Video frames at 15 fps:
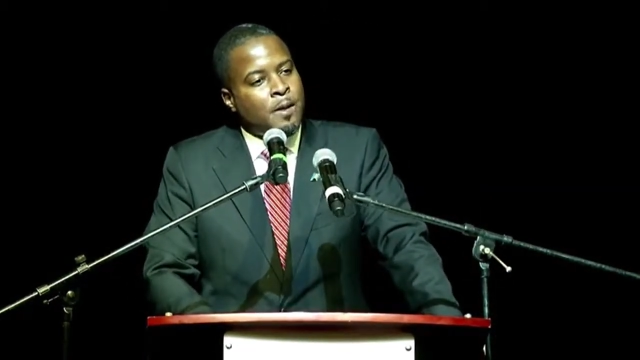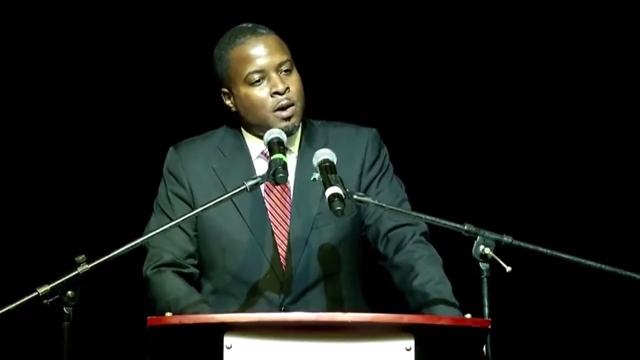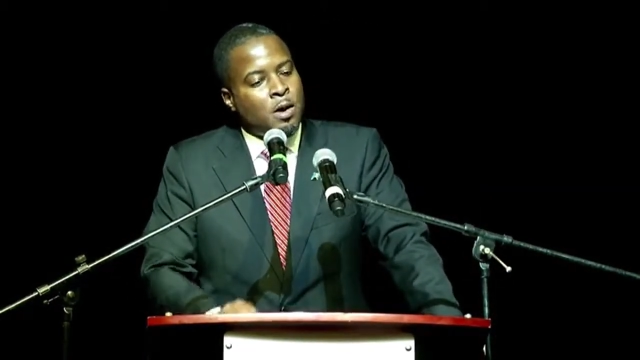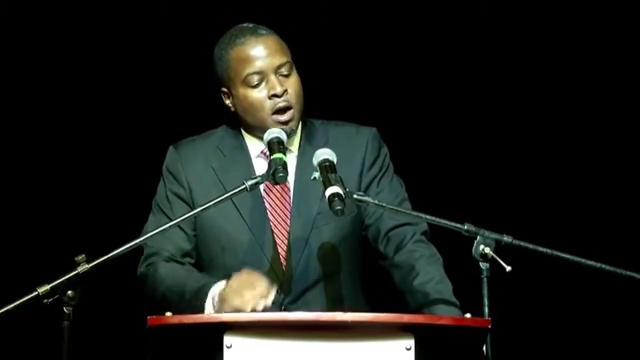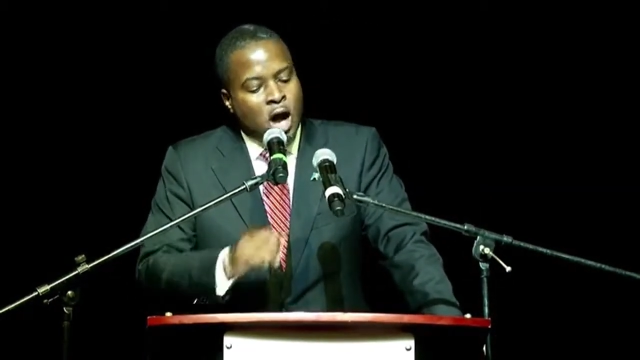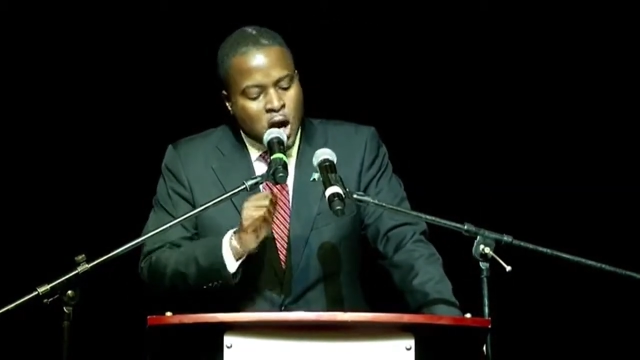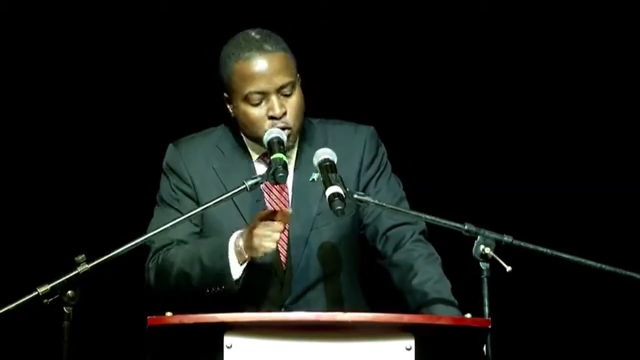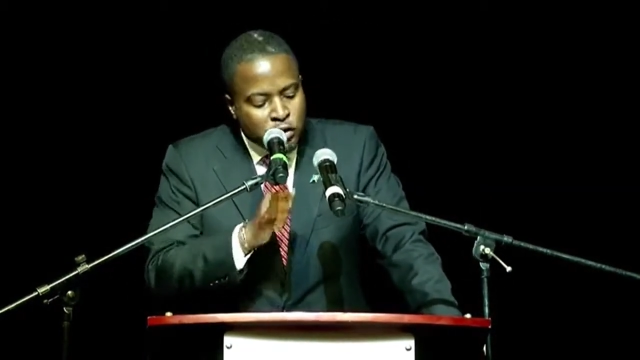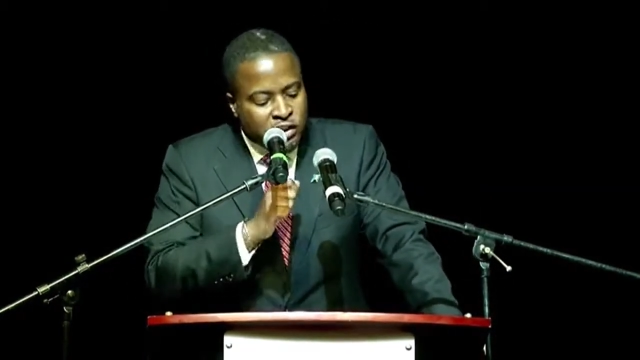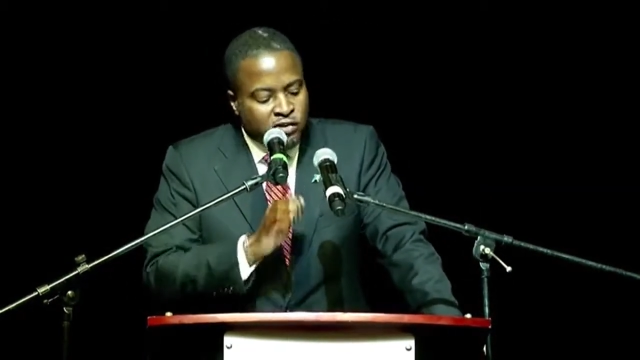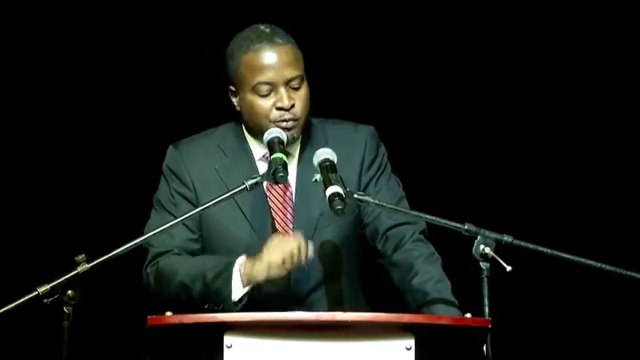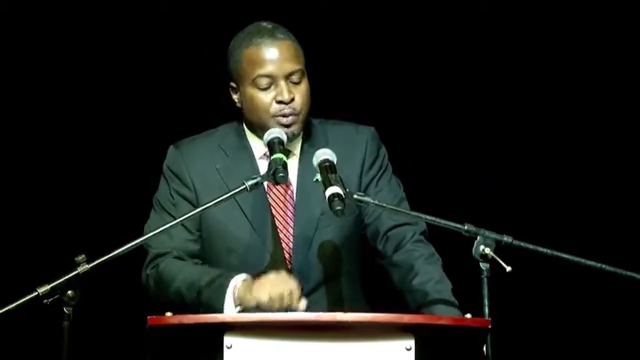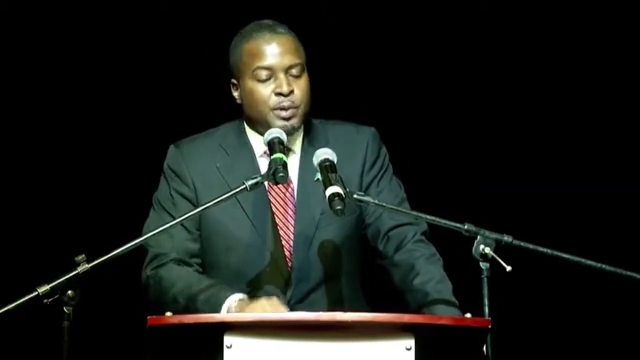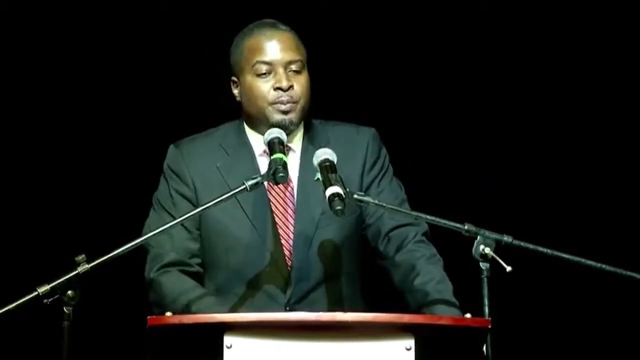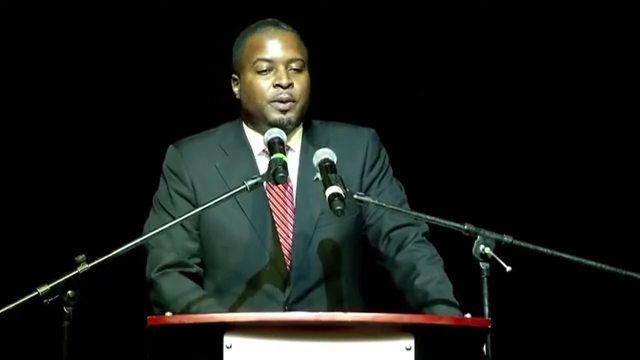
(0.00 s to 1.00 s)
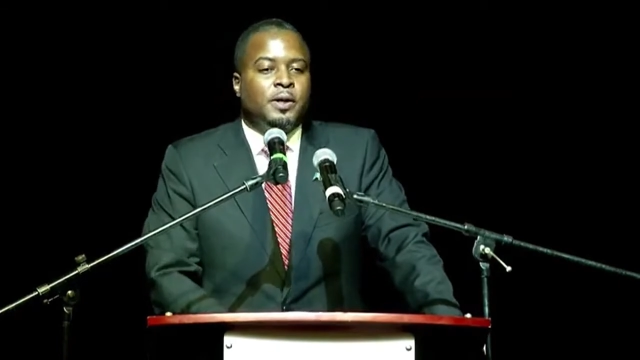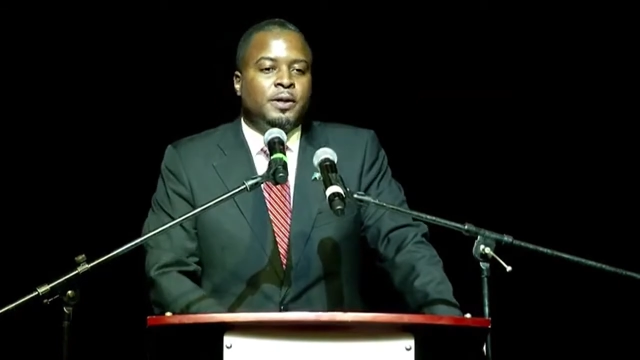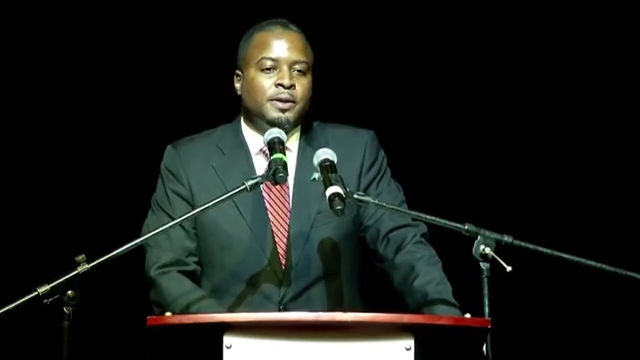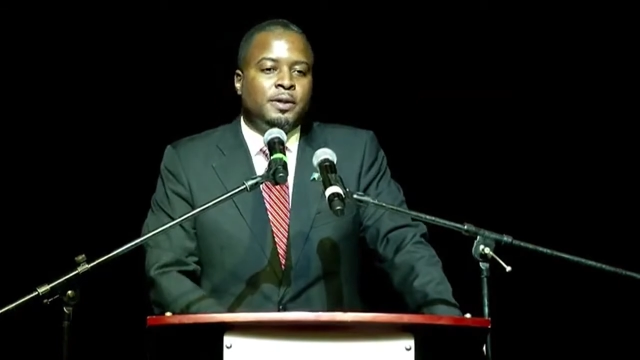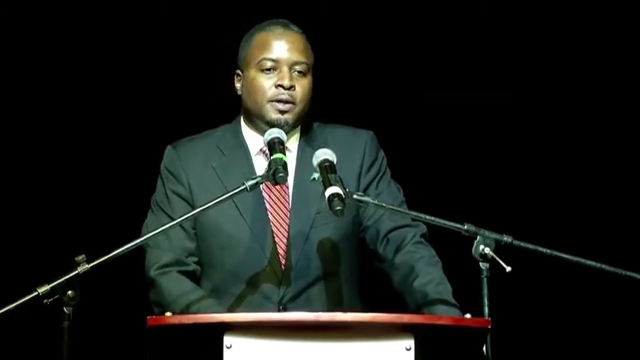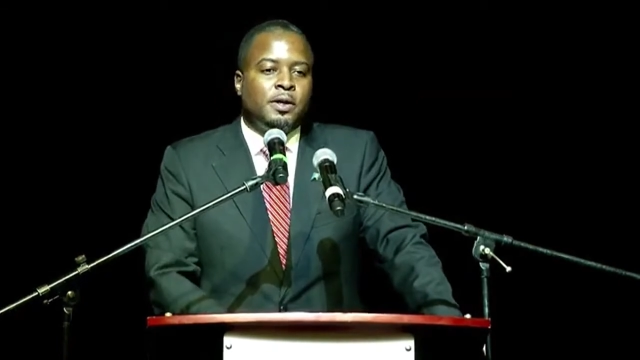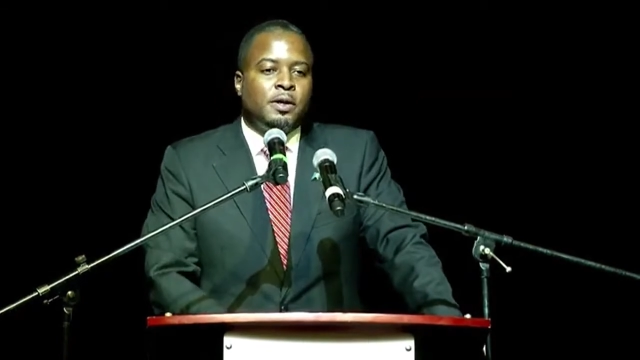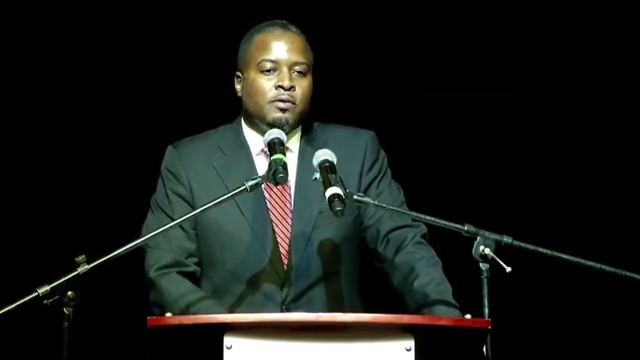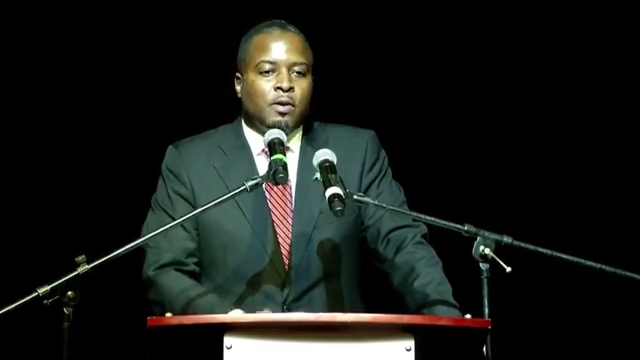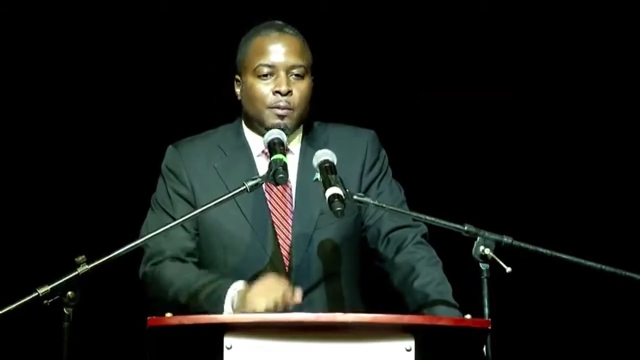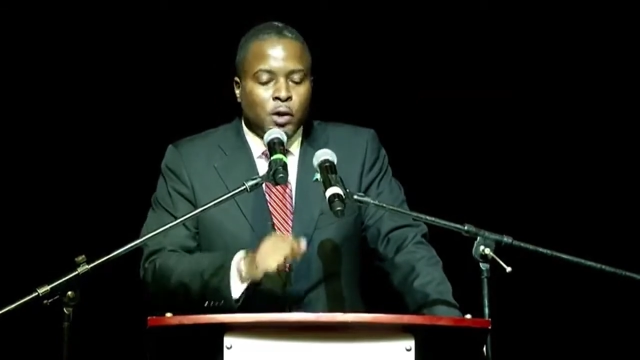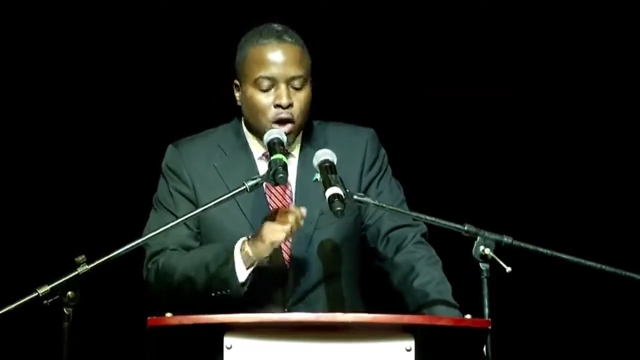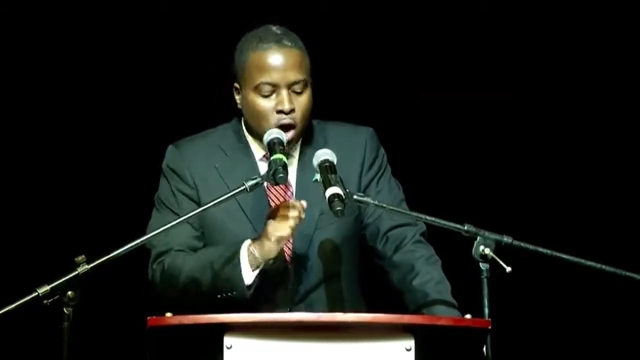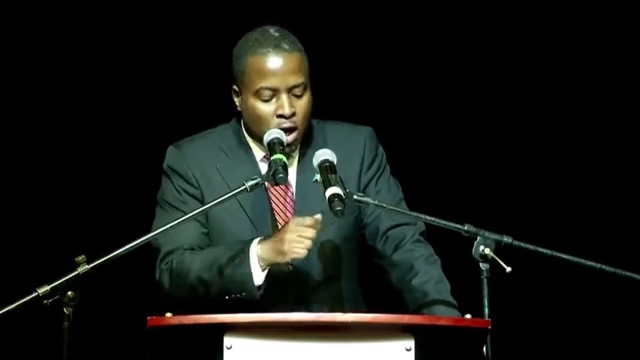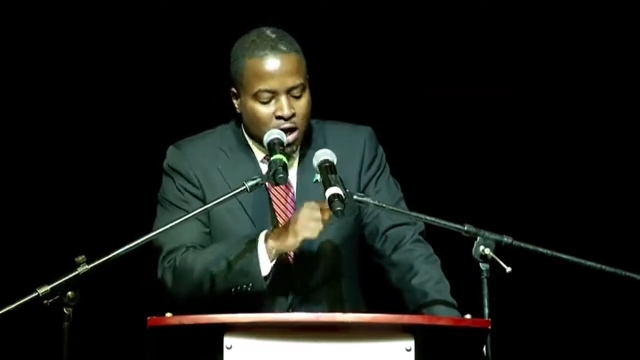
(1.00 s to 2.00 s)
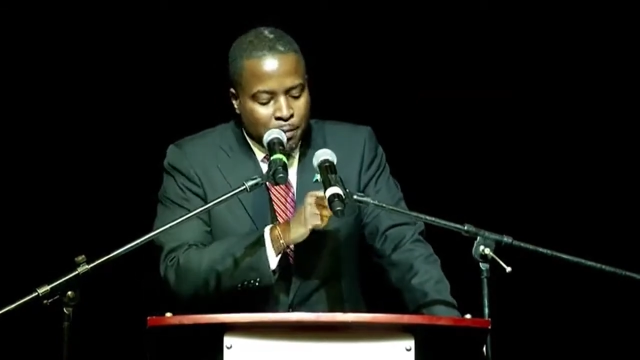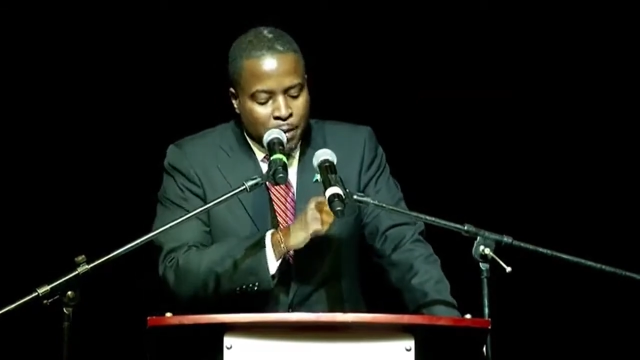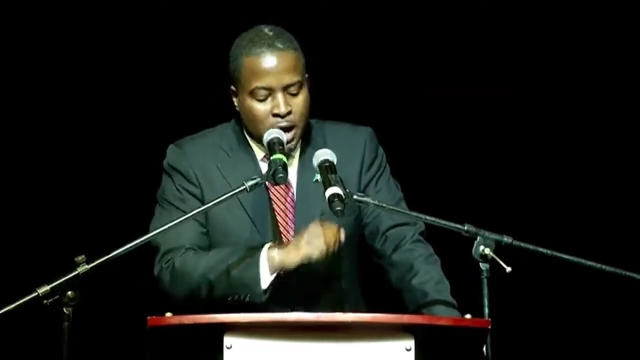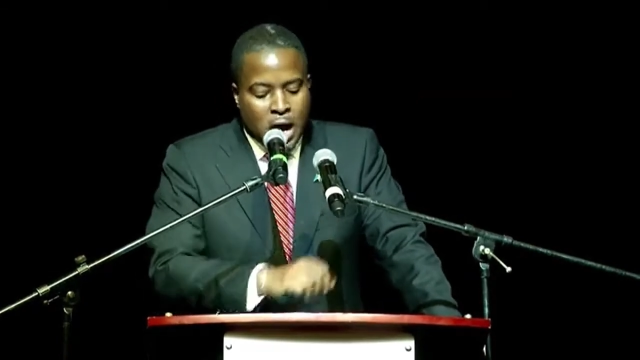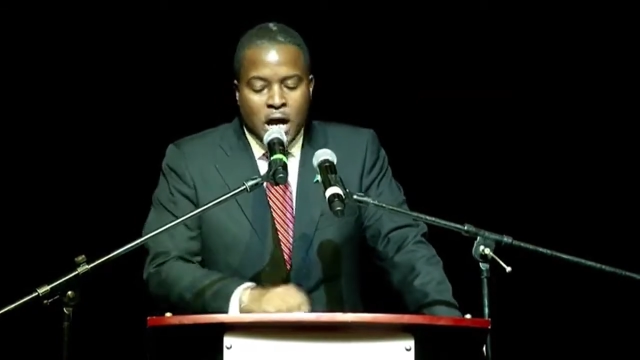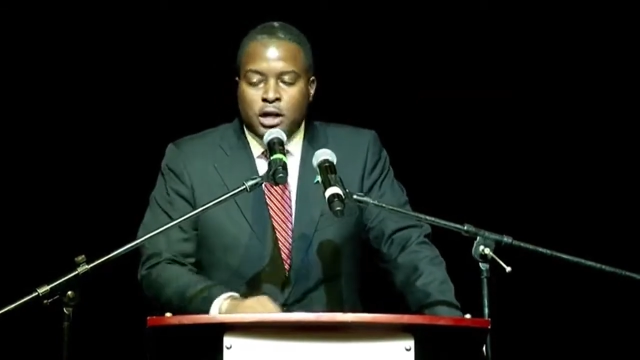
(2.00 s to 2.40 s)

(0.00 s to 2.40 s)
Hundreds of people, from Lockerbie